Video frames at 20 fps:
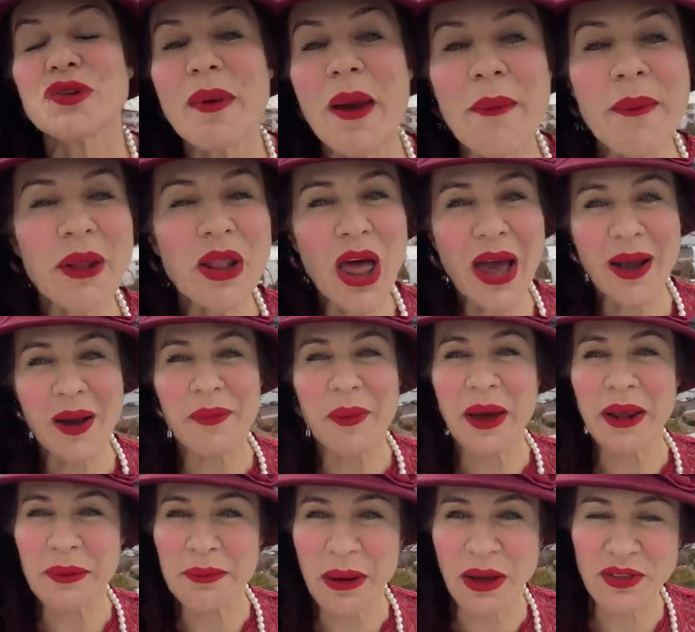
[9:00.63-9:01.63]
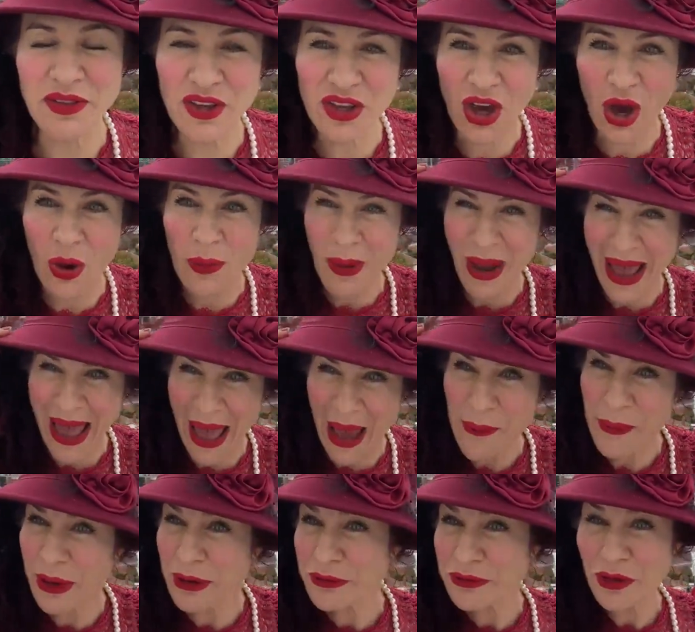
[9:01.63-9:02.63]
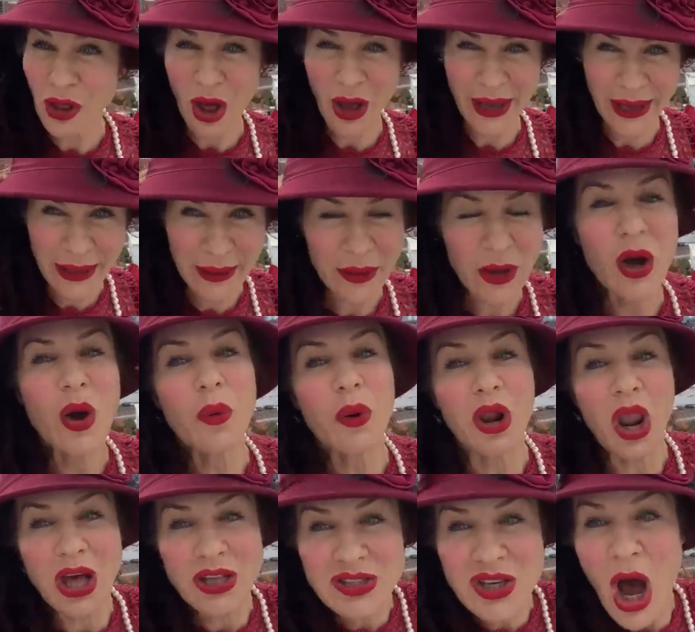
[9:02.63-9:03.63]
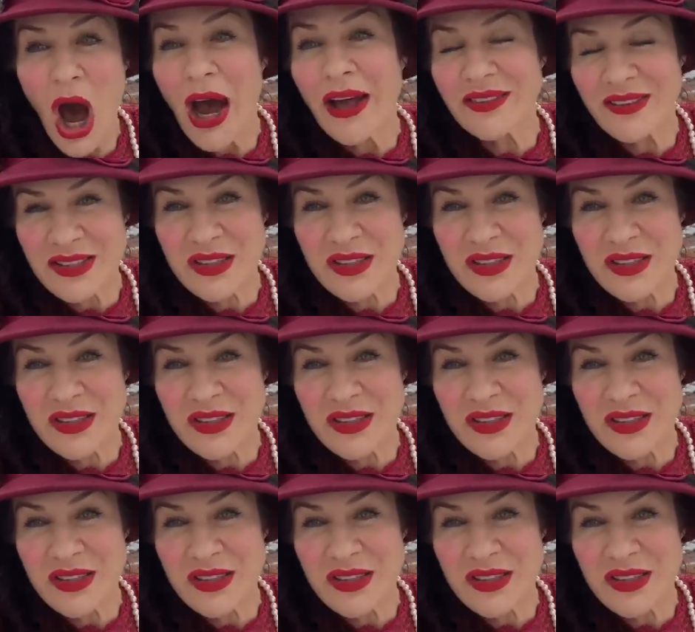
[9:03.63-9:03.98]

remember like about a month ago my hat went flying? Well, I tied